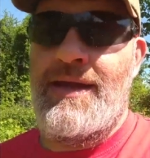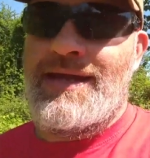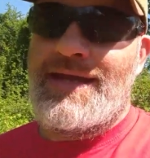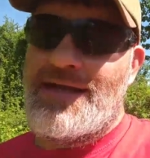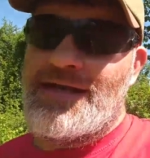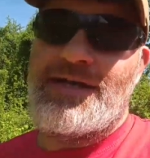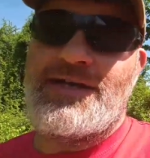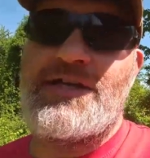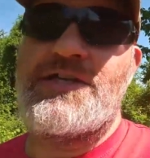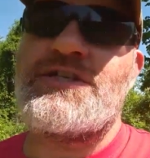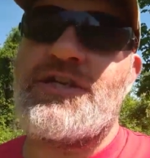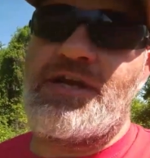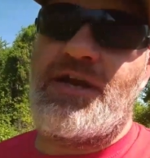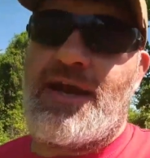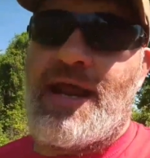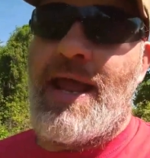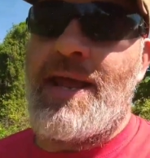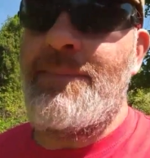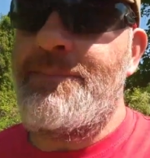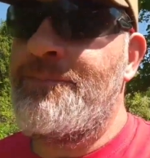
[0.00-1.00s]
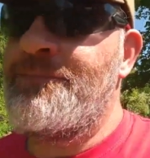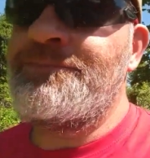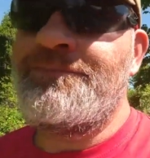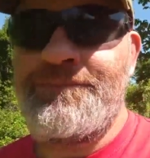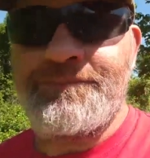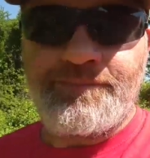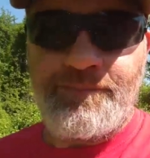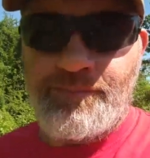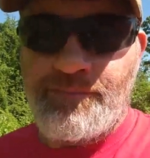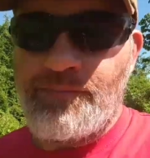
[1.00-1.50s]
In addition to that,
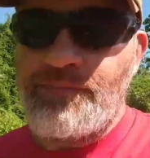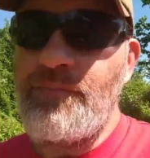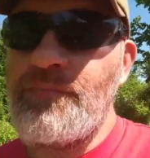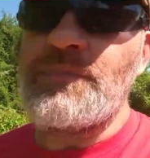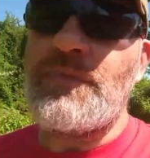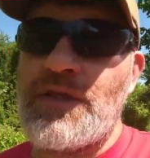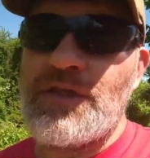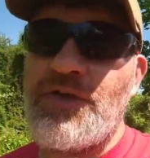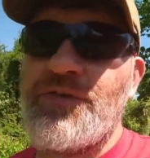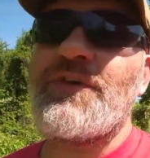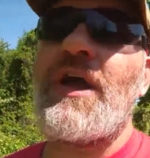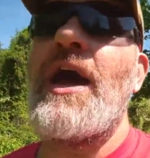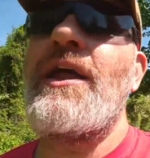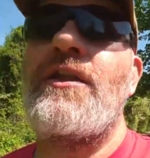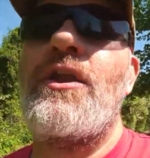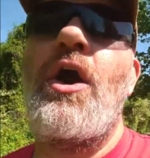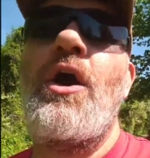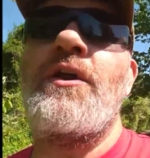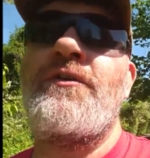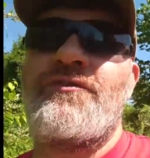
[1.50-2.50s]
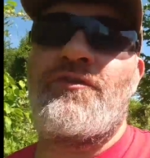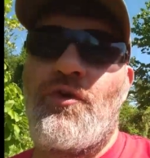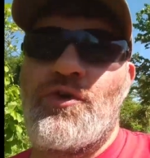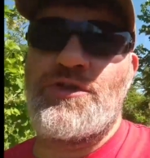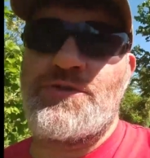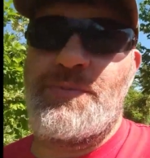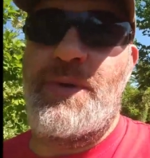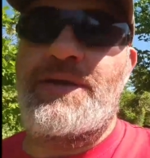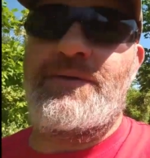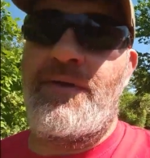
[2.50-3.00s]
you've got law
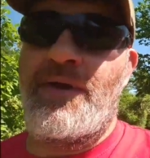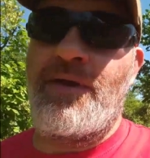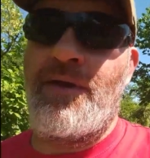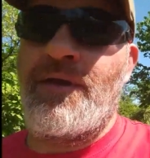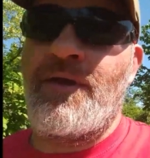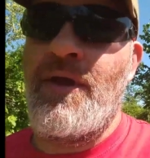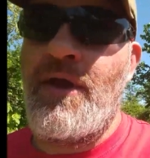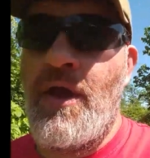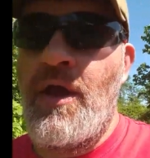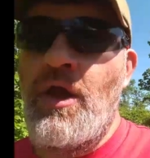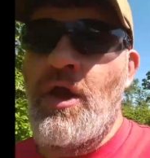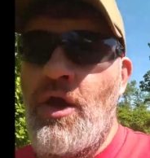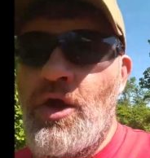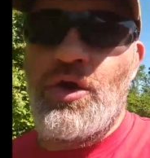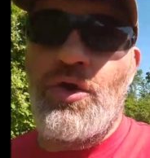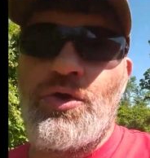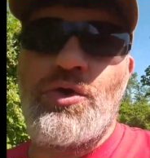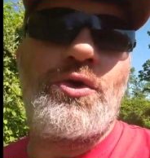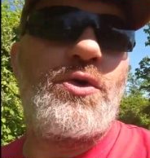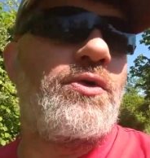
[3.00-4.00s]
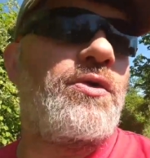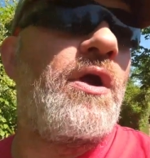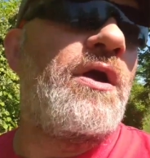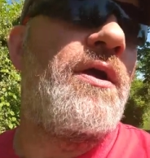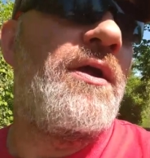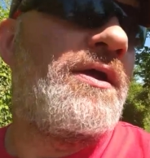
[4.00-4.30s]
enforcement who,